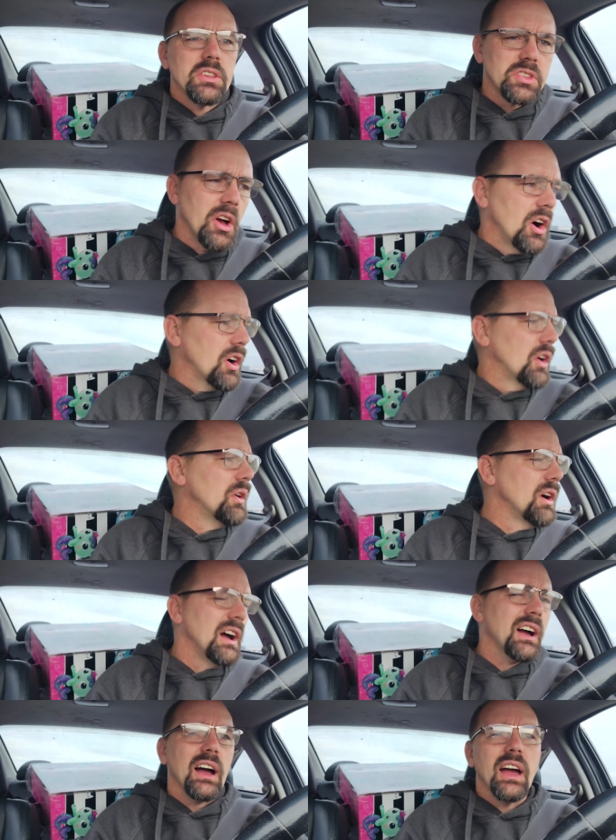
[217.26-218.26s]
So
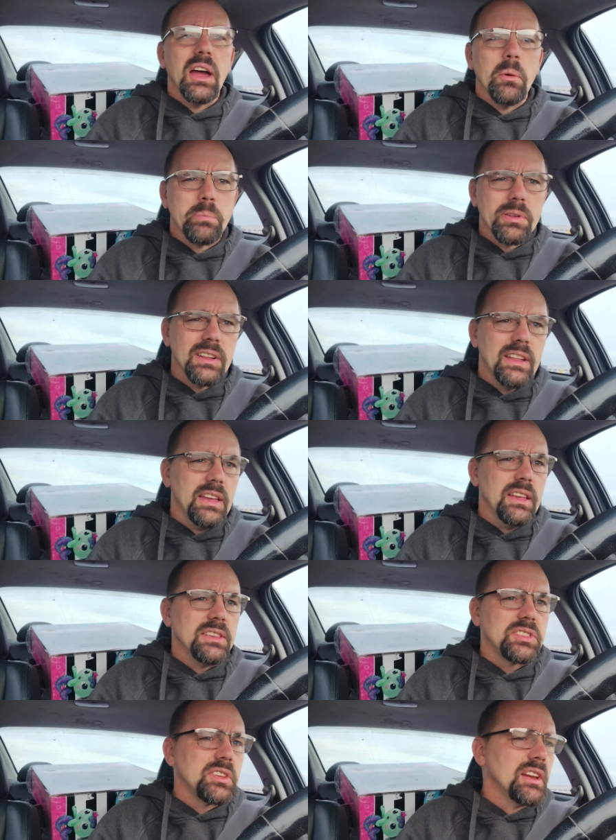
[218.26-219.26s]
I am
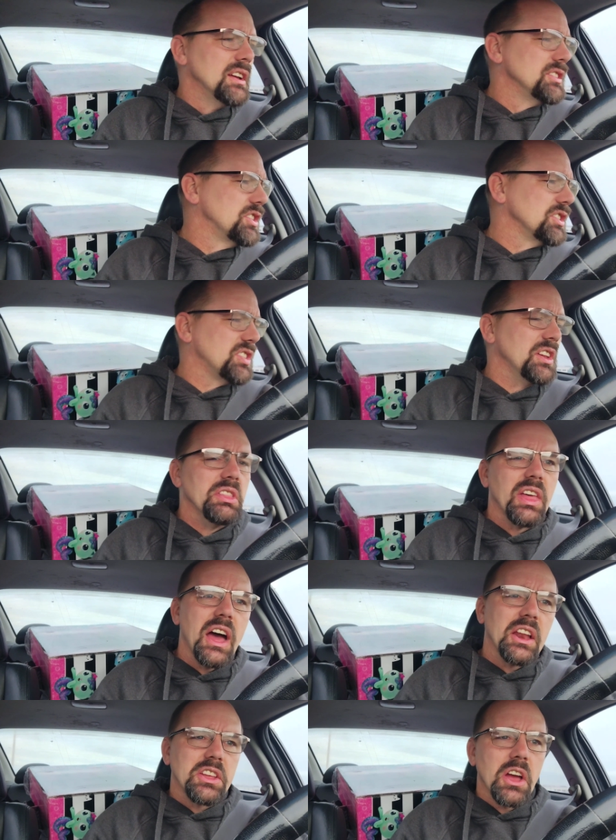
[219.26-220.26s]
pleased to see
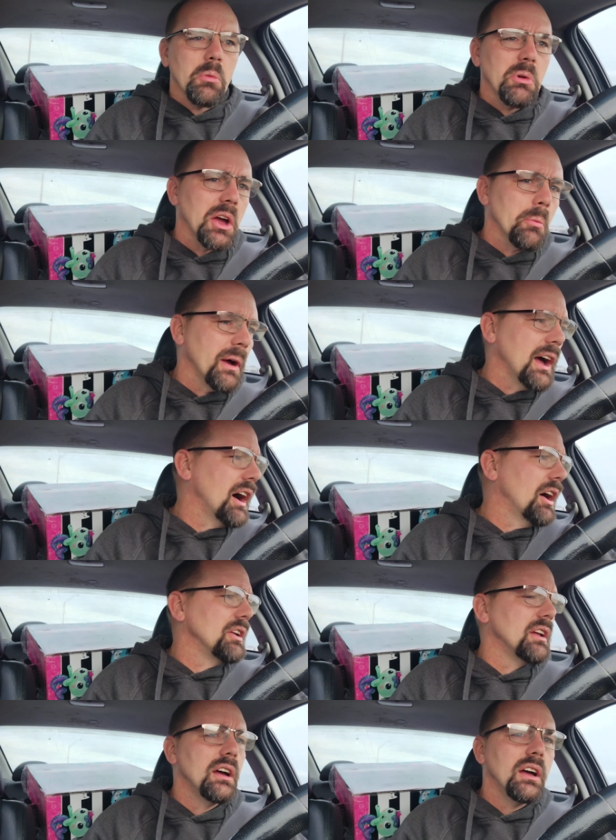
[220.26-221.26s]
that coming about.